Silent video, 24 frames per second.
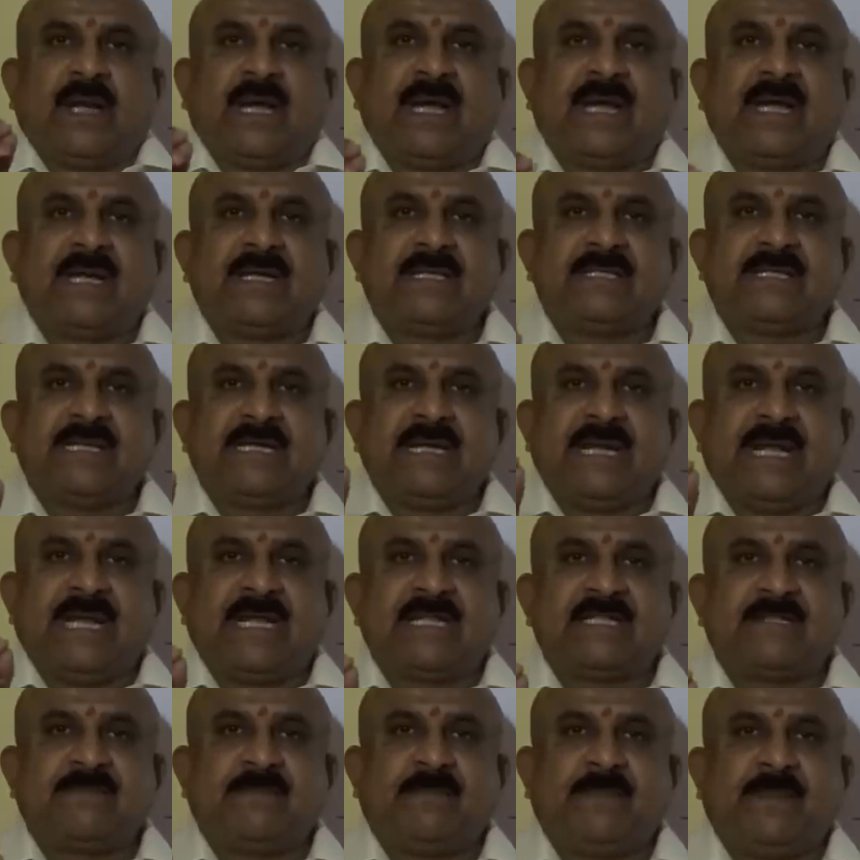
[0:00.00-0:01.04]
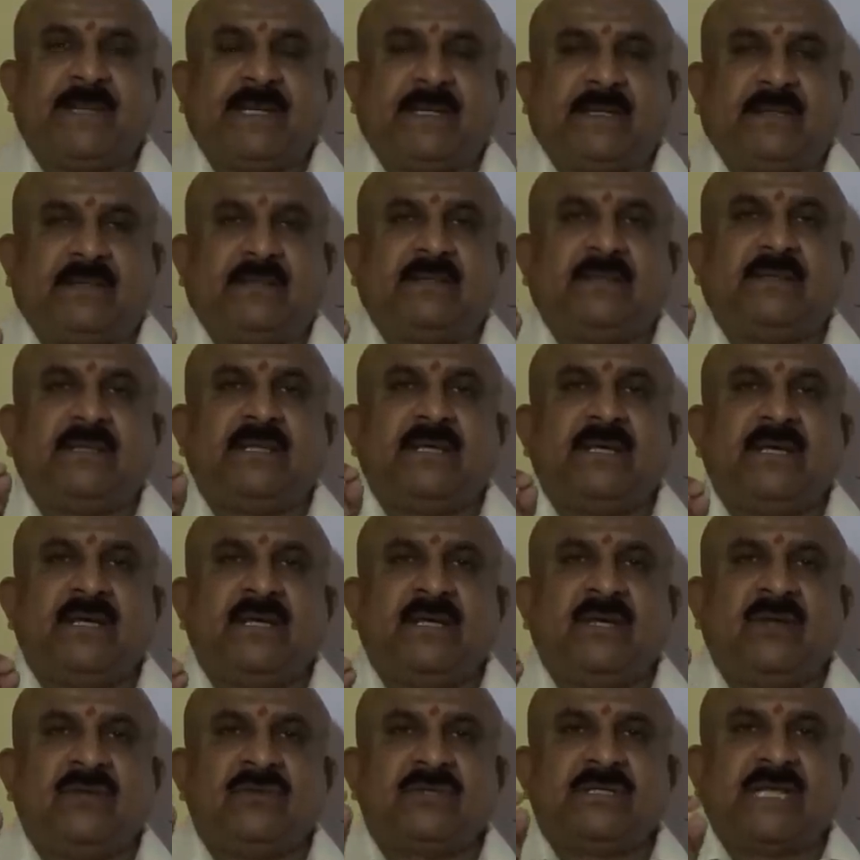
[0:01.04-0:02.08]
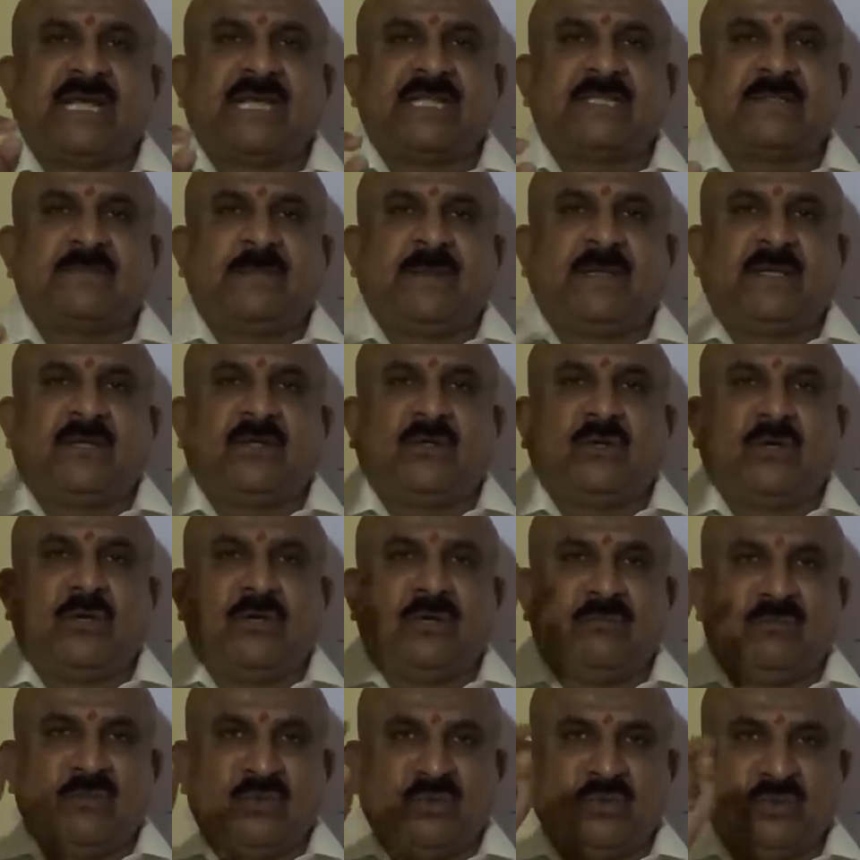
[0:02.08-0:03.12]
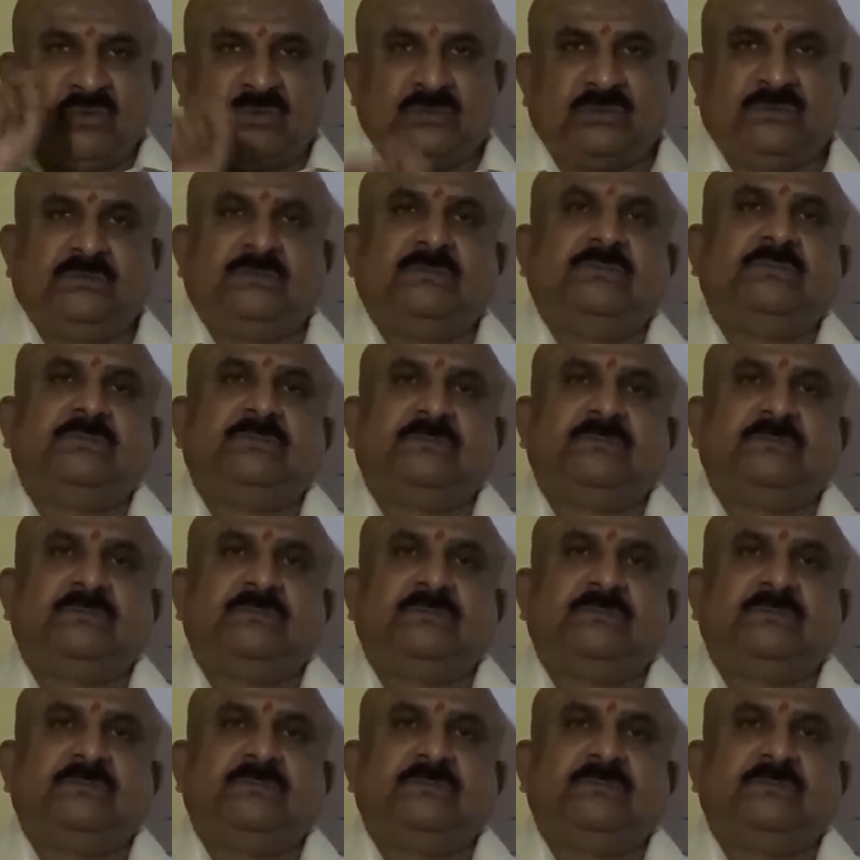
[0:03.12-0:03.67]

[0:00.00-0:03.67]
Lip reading: has an aspect, third house aspect on Moon,